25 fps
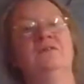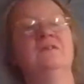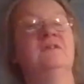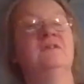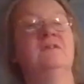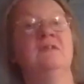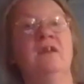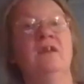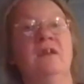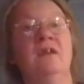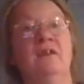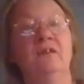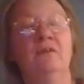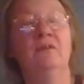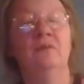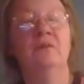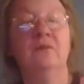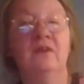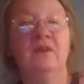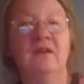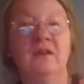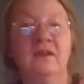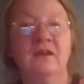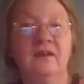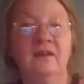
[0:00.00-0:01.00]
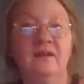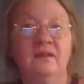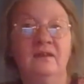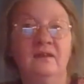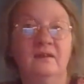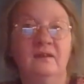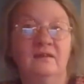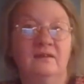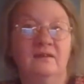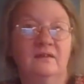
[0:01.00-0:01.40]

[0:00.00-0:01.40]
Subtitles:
Is that okay?